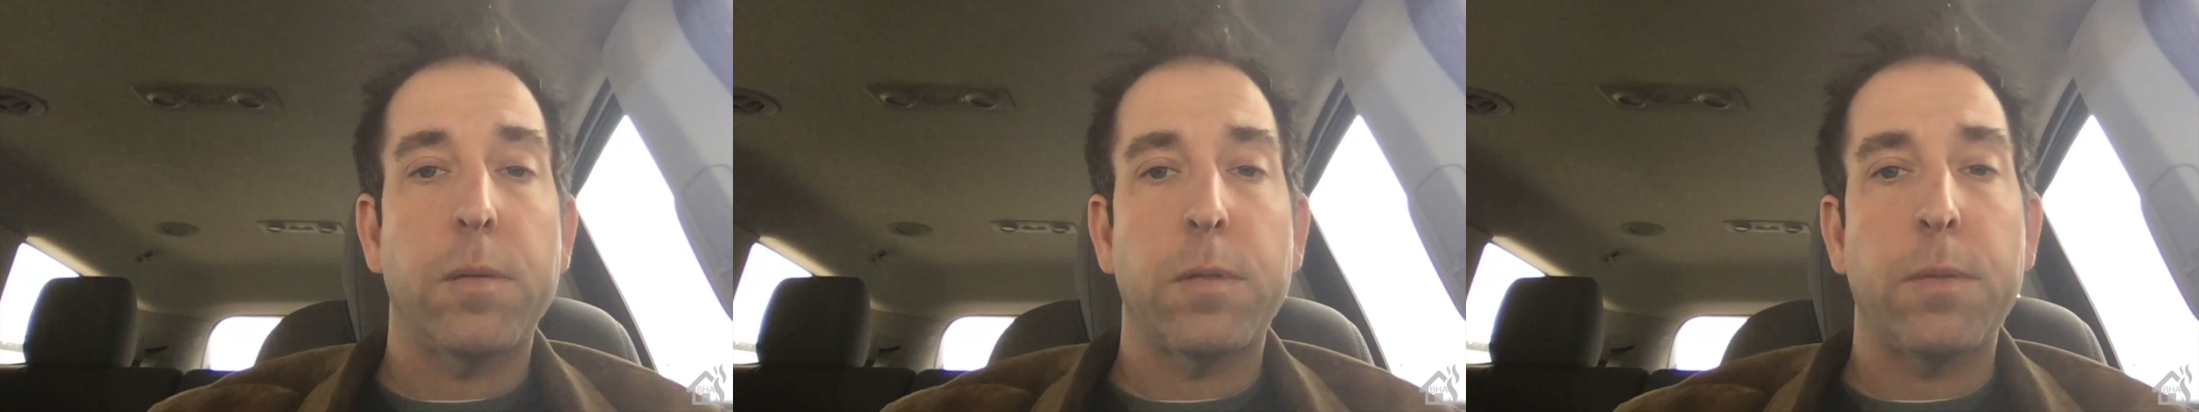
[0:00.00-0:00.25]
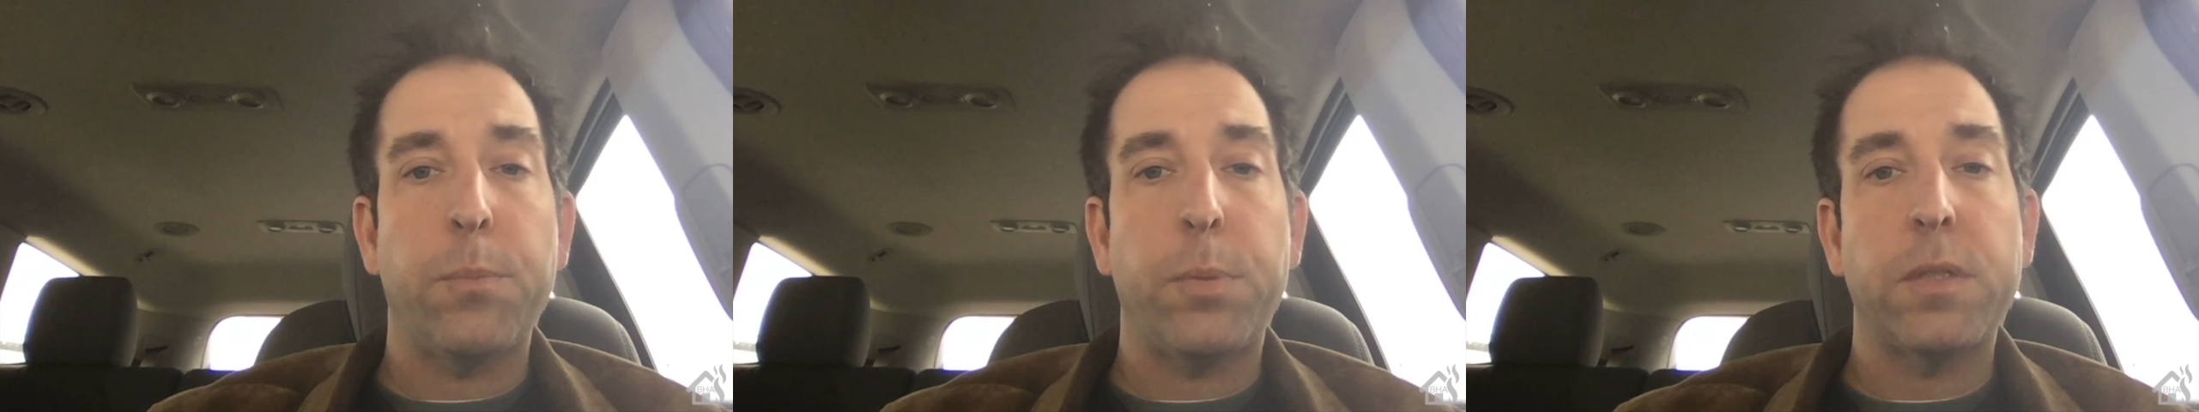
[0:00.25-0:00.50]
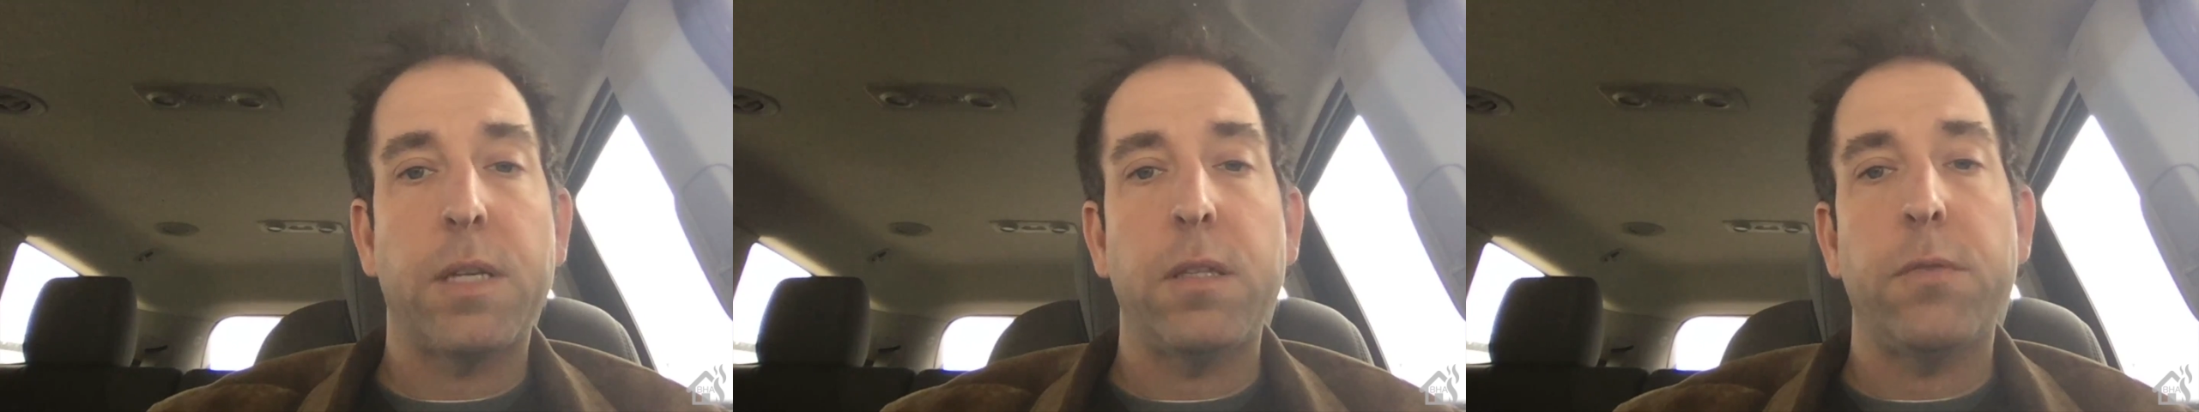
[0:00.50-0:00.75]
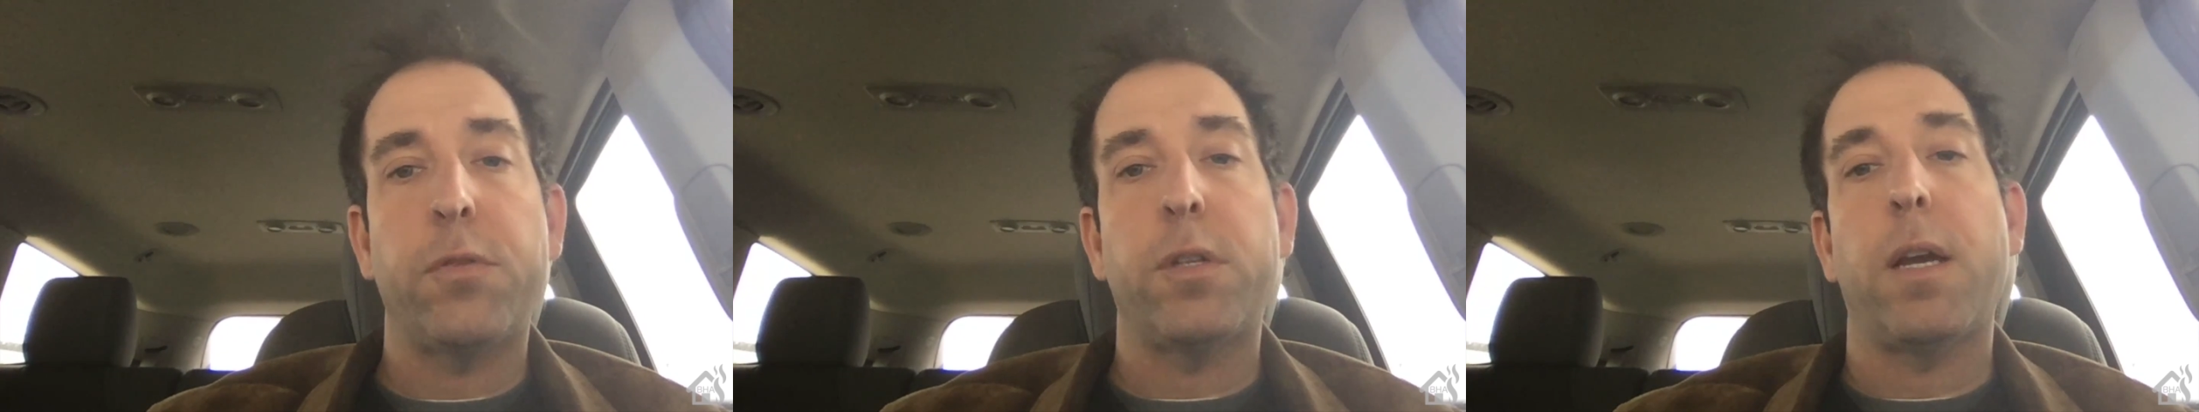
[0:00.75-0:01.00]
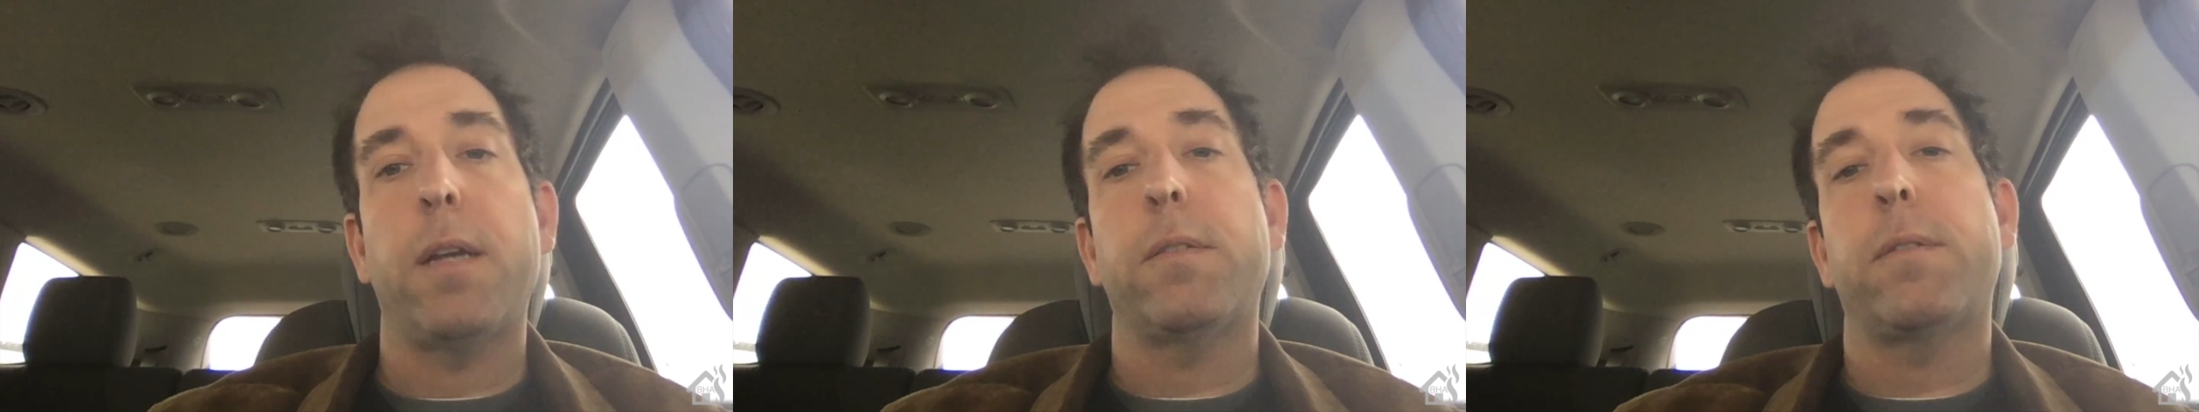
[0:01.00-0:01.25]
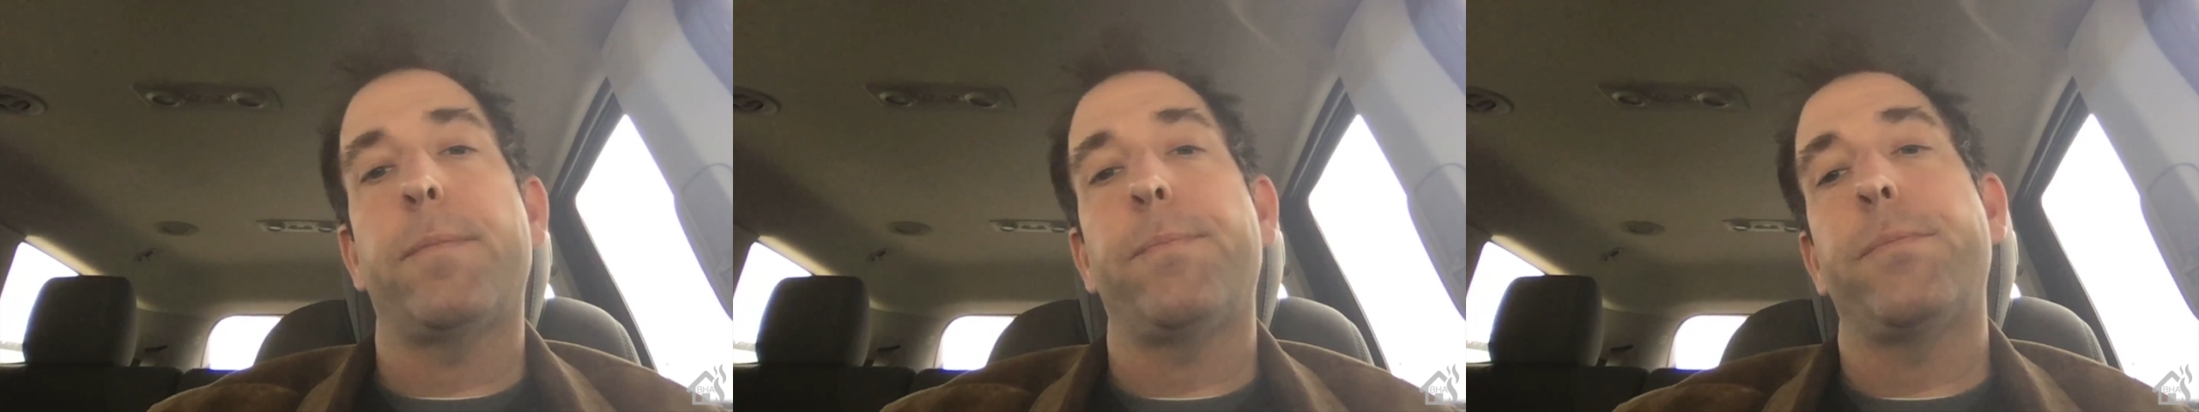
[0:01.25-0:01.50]
something put together for you
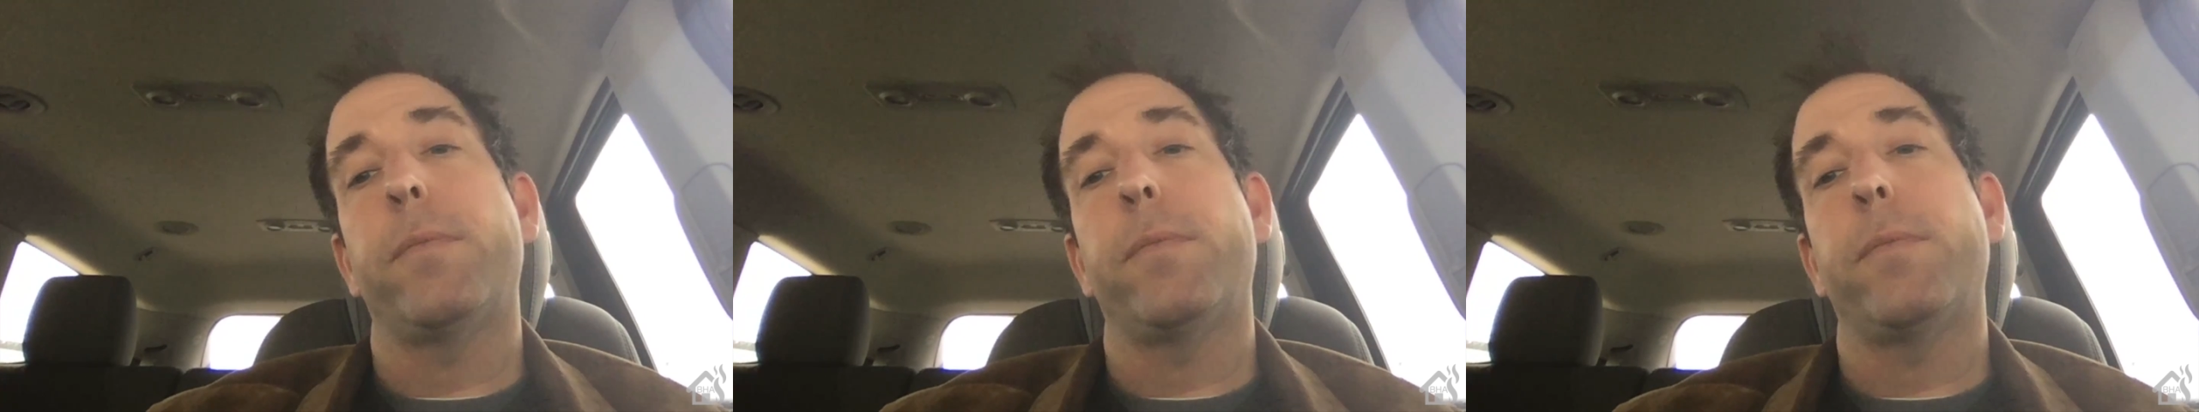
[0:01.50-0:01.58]
guys.